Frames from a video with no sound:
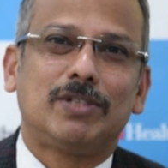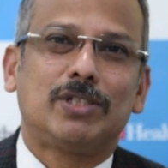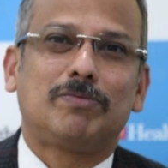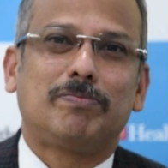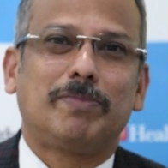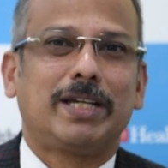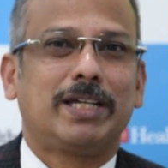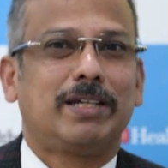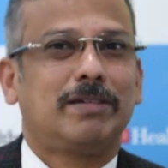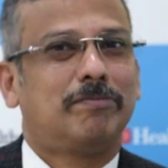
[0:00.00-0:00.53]
which
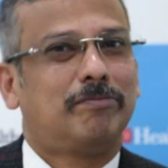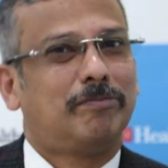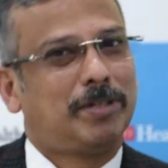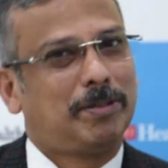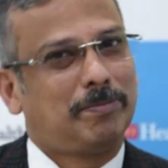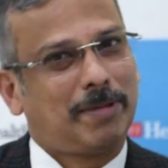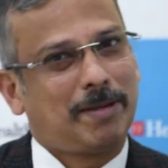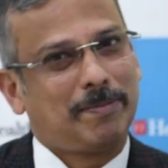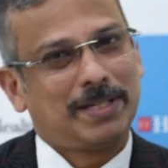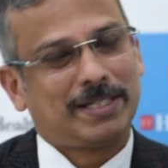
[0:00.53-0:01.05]
may
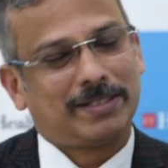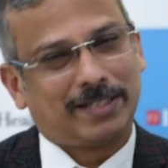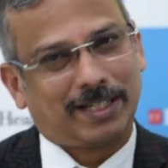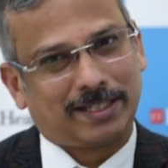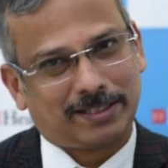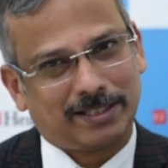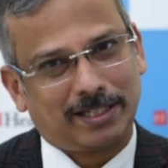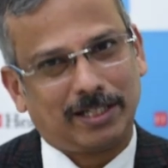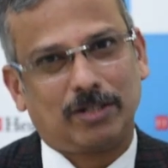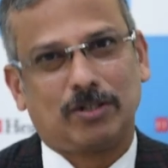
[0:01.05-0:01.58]
be
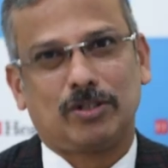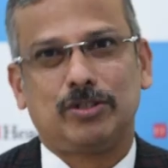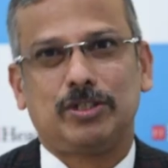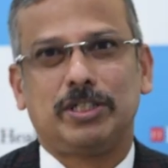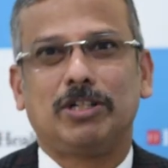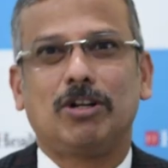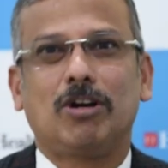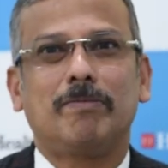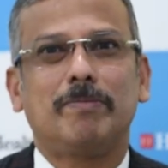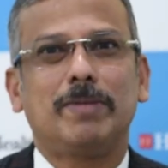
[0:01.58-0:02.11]
testing your
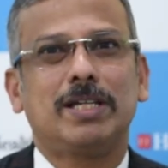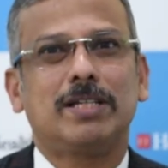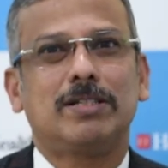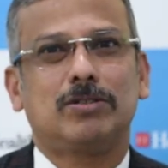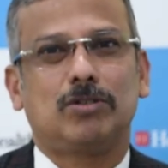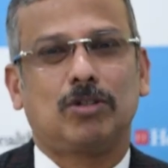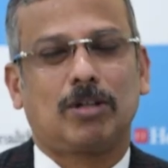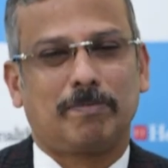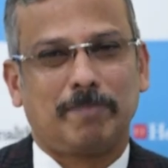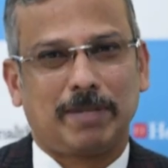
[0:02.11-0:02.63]

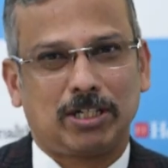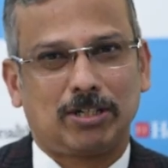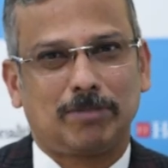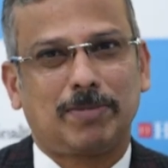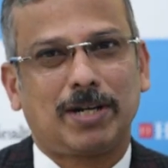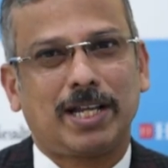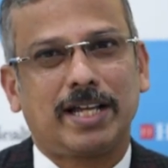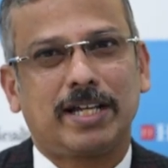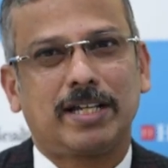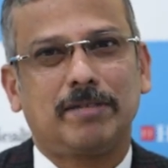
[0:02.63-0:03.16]
genomics, your
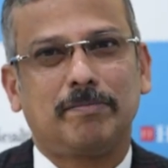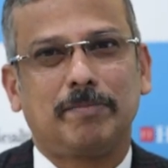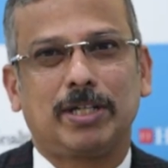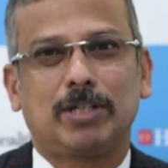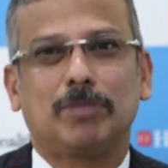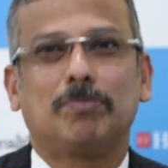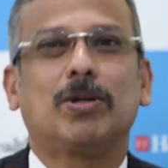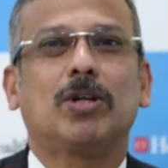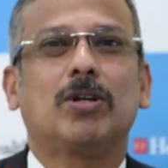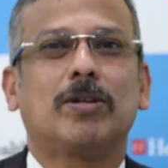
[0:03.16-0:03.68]

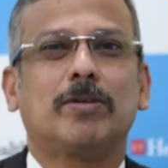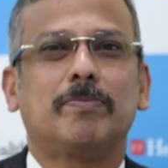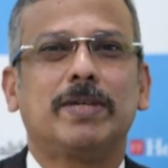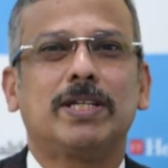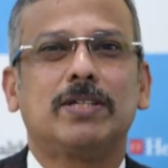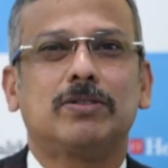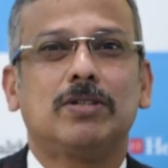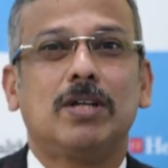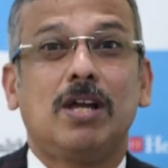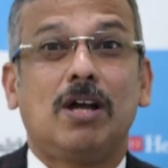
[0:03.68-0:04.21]

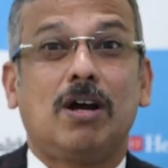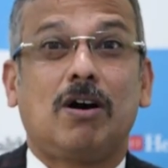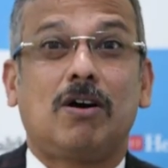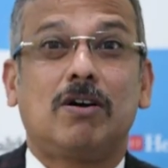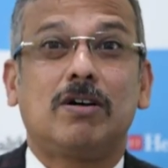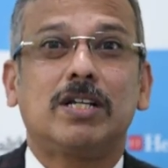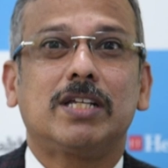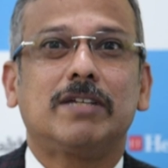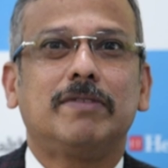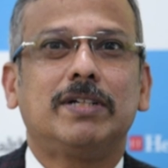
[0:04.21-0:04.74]
metabolomics,
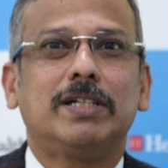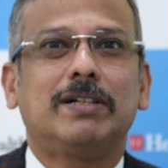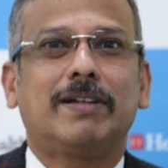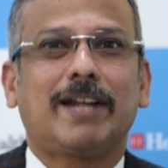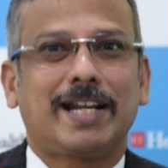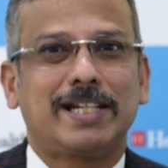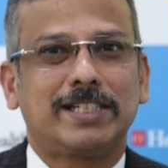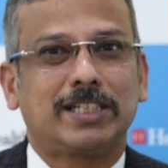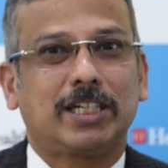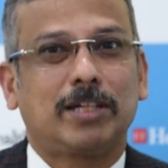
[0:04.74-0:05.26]
or even
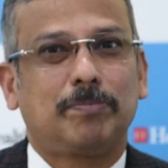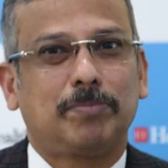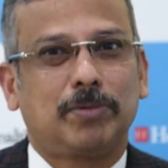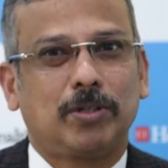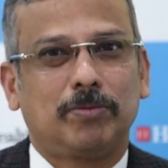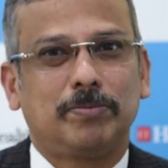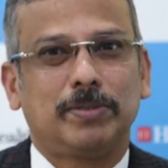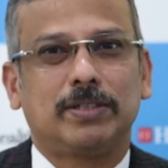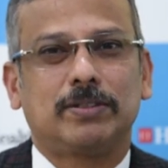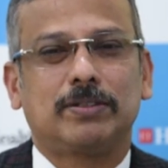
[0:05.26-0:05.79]

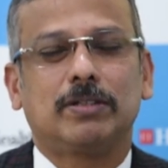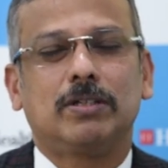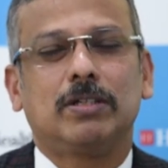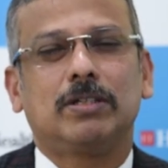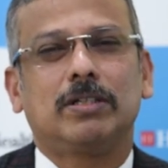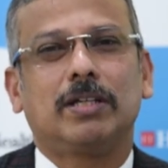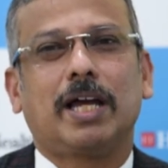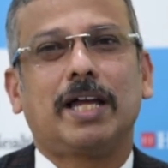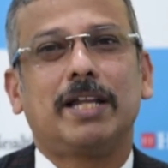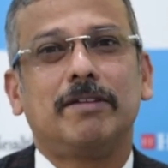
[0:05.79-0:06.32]
transcriptomics
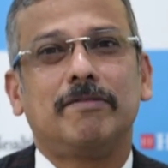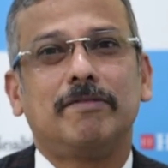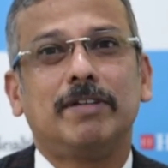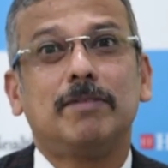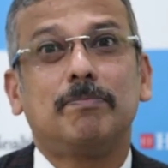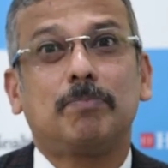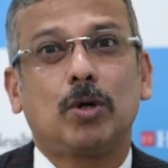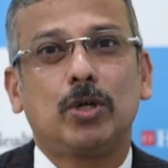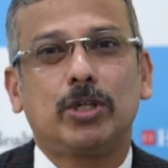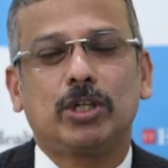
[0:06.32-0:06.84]
and
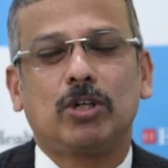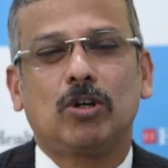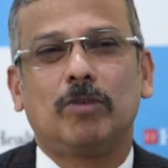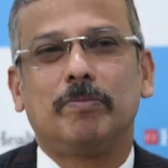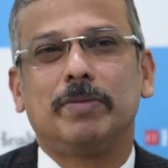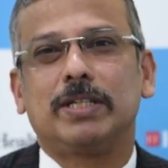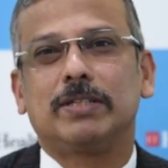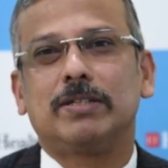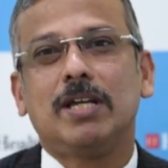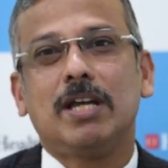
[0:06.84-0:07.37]
even
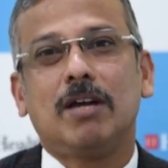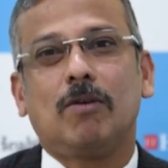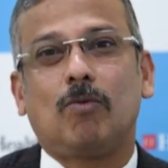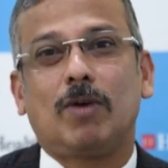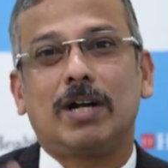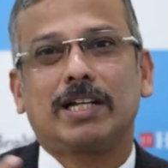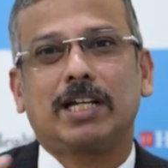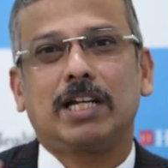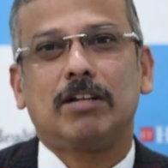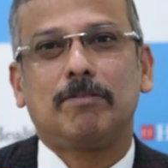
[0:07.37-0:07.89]
proteomics.
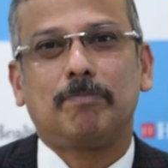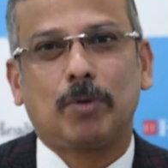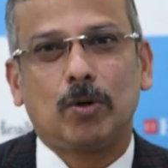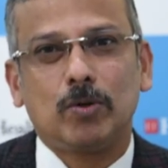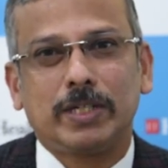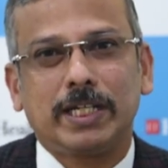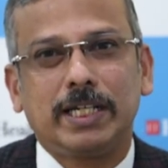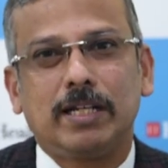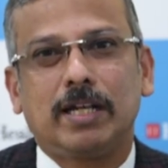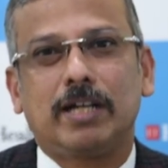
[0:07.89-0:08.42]
What kind of
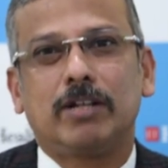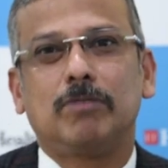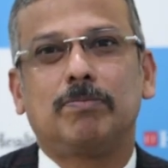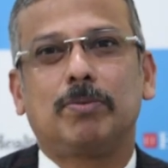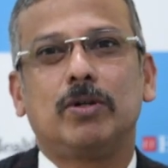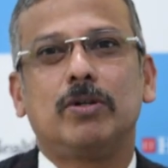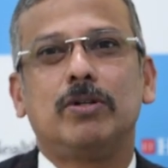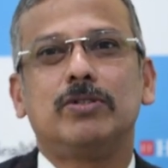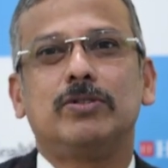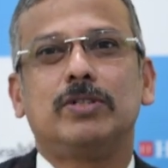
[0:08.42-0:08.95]
protein are you
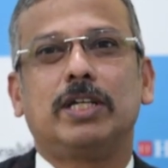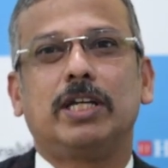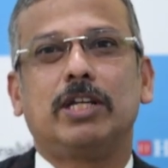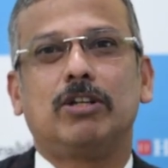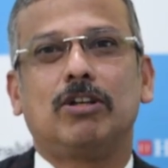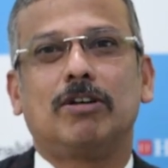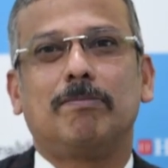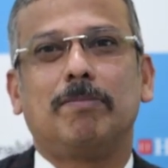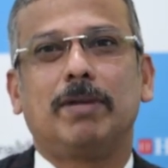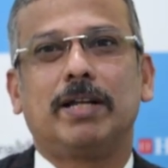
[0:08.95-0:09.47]
producing
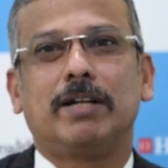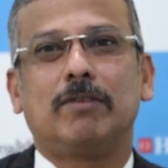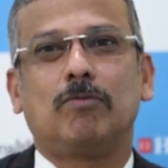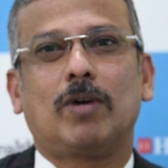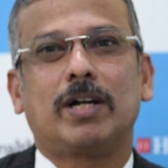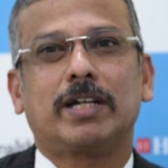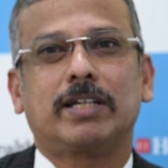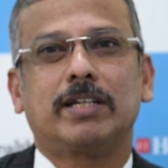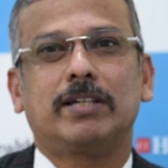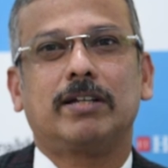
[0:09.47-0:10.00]
in your blood?
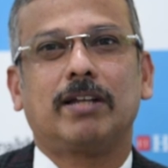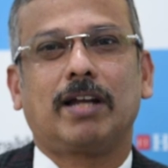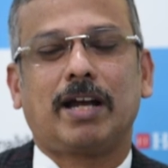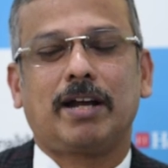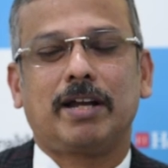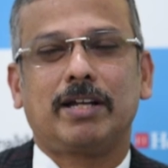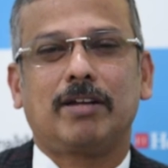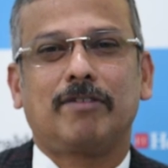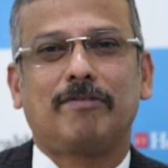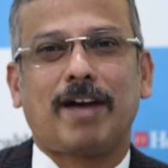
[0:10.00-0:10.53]
What
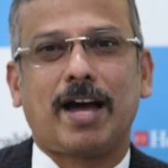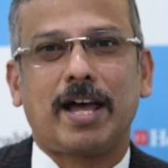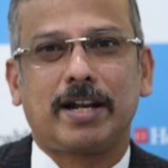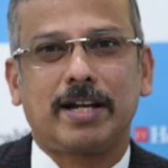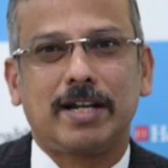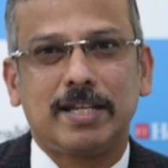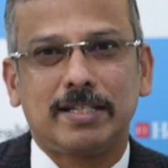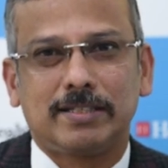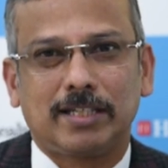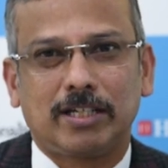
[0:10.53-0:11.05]
kind of
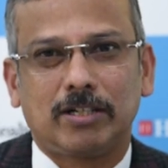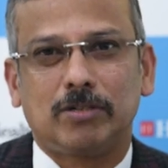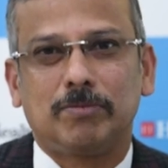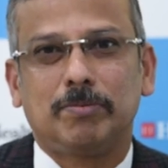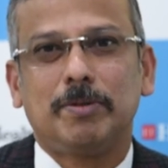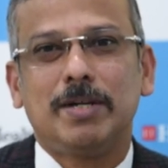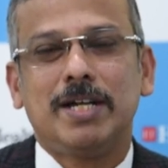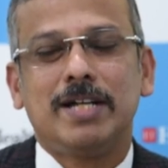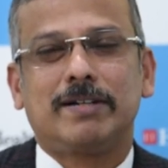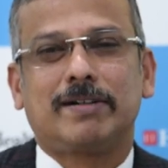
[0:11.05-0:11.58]
RNAs are you
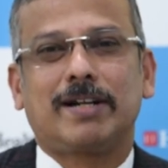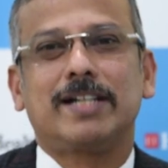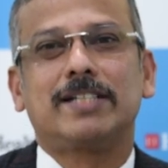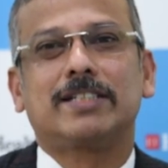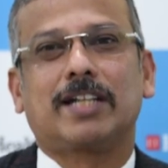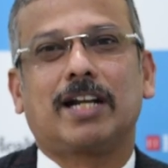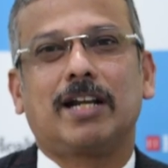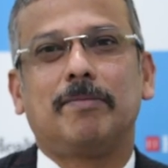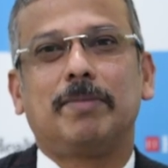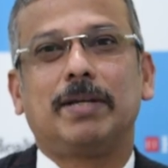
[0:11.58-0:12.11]

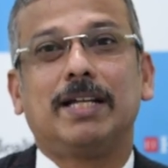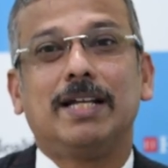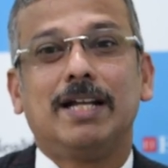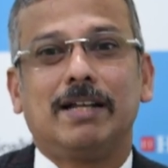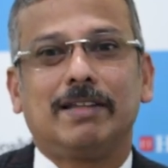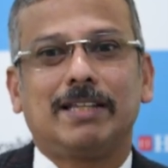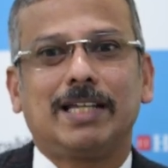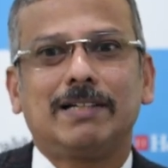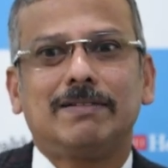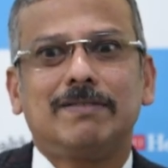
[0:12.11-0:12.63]
transcribing?
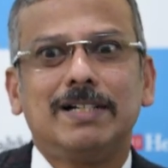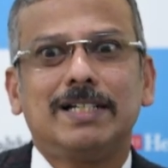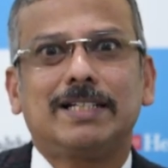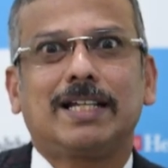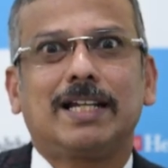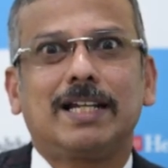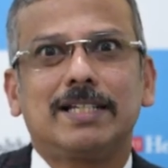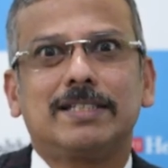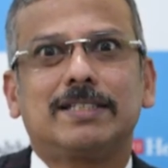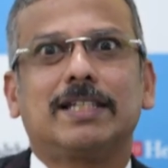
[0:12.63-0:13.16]
That will
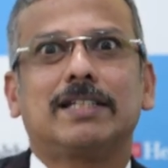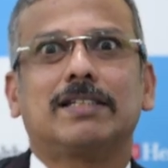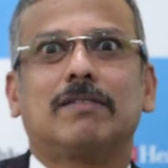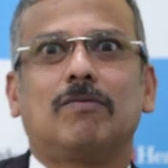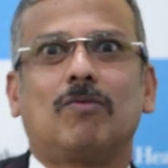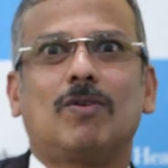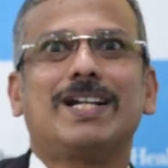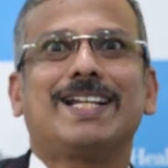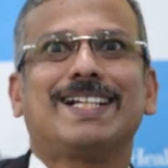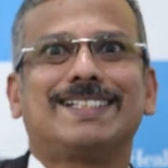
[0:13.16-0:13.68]
tell us as
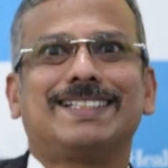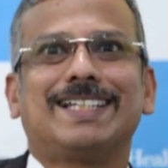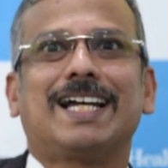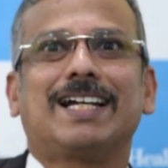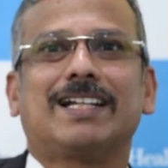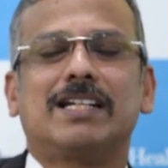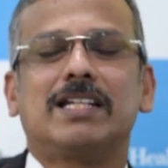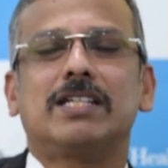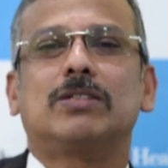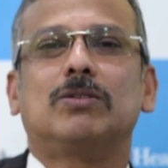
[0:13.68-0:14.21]
what
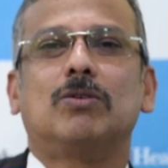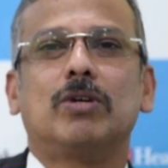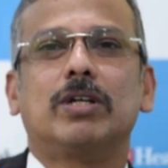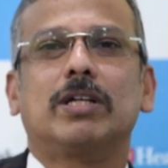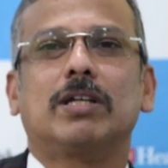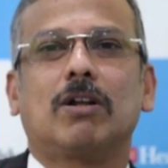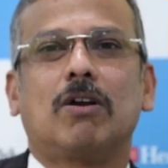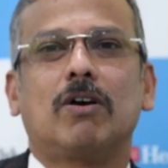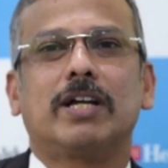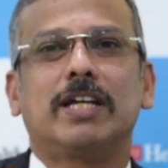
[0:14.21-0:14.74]
exactly is
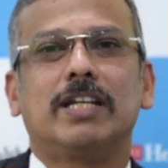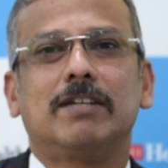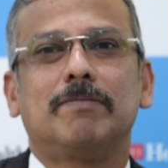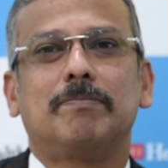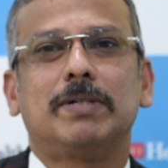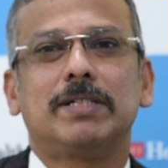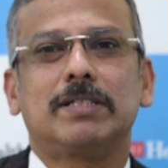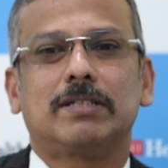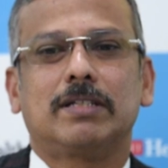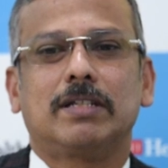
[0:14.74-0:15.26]
going wrong in a
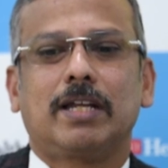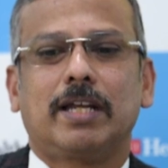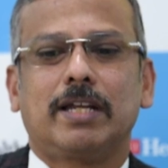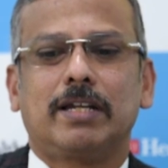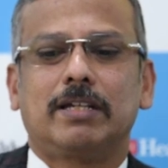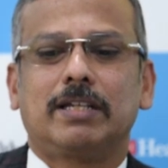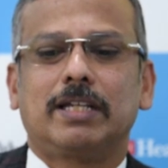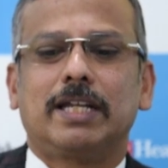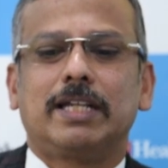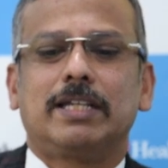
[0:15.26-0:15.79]
person
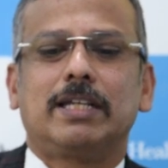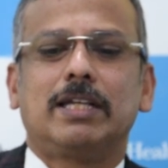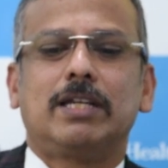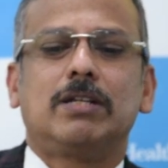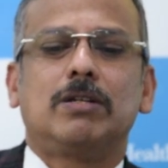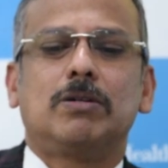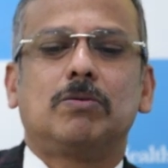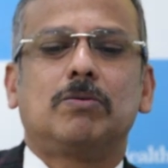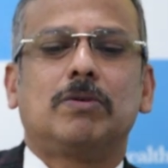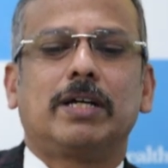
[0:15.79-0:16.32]
and getting
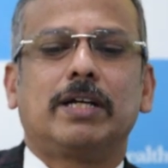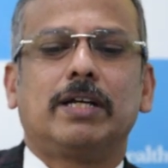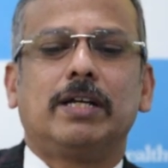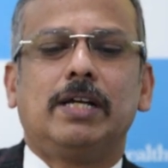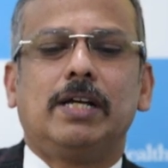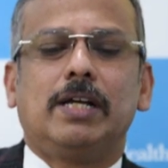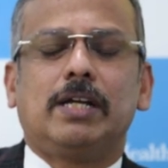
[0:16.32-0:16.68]
into a